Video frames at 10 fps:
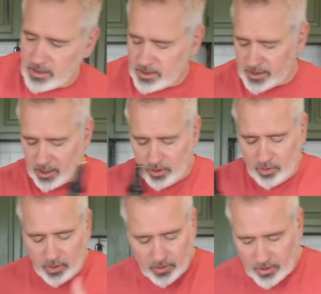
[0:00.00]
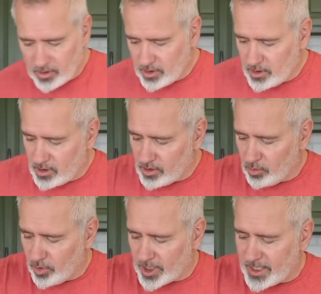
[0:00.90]
So
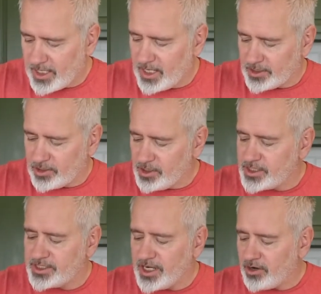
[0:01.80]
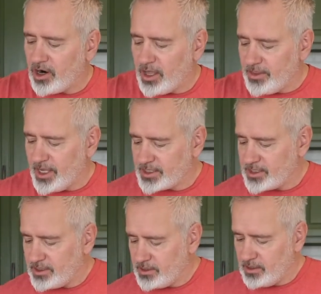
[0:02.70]
we're gonna get a good sear on
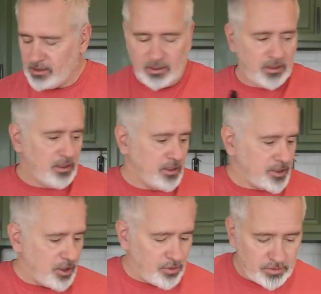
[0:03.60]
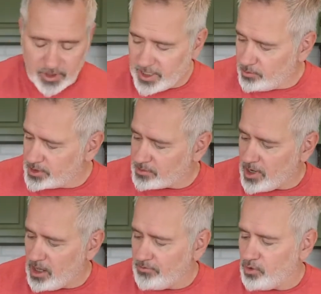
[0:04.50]
this. So hit it with some
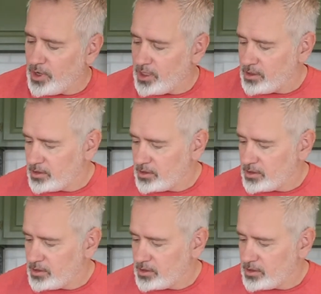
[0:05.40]
olive oil.